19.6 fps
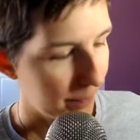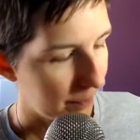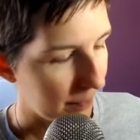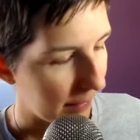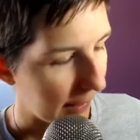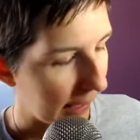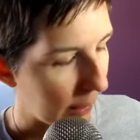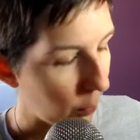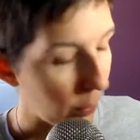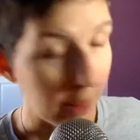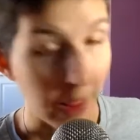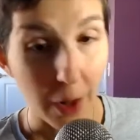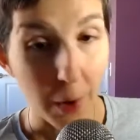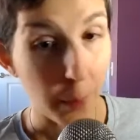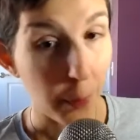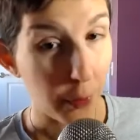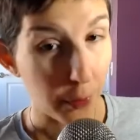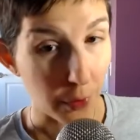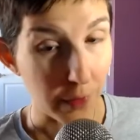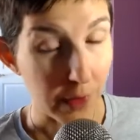And without a
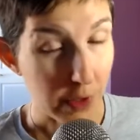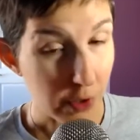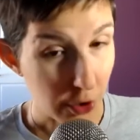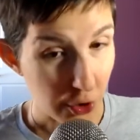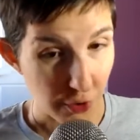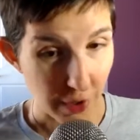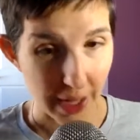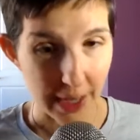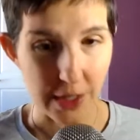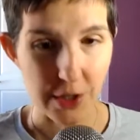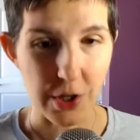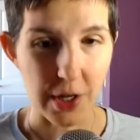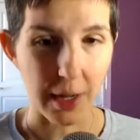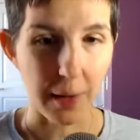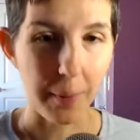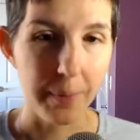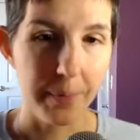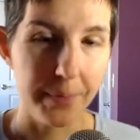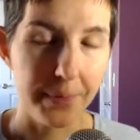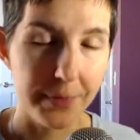proven strategy
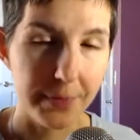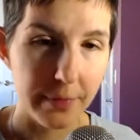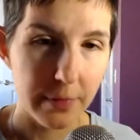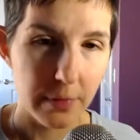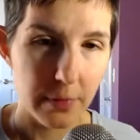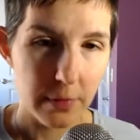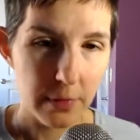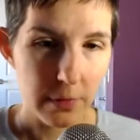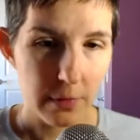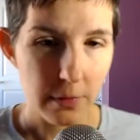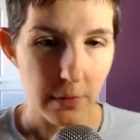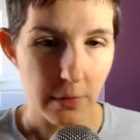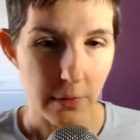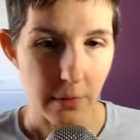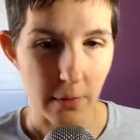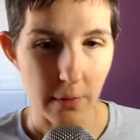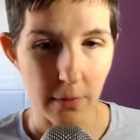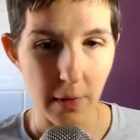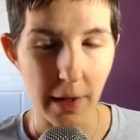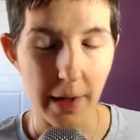
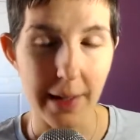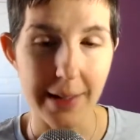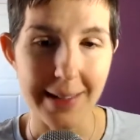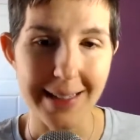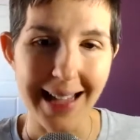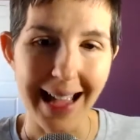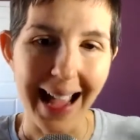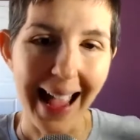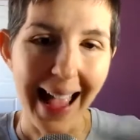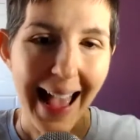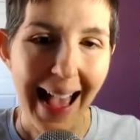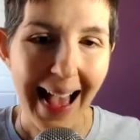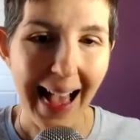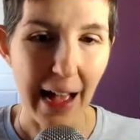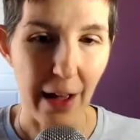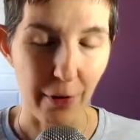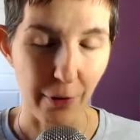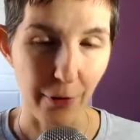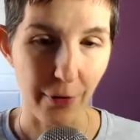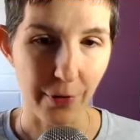to
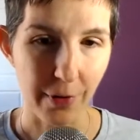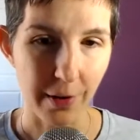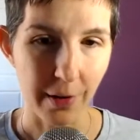have